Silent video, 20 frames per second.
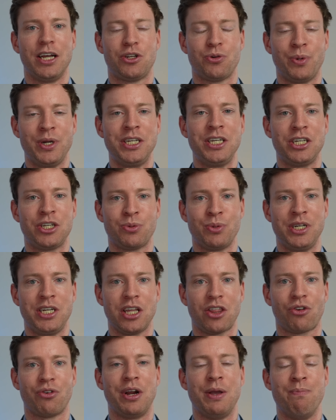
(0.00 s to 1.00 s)
a twenty
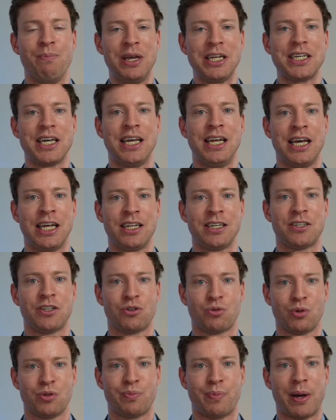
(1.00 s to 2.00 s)
twenty-three
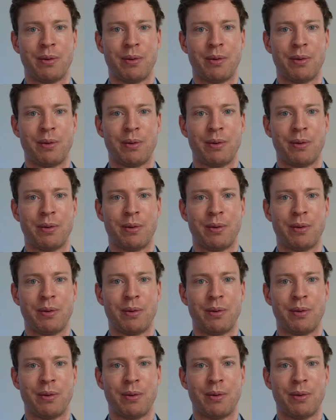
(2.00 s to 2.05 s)
meta-analysis was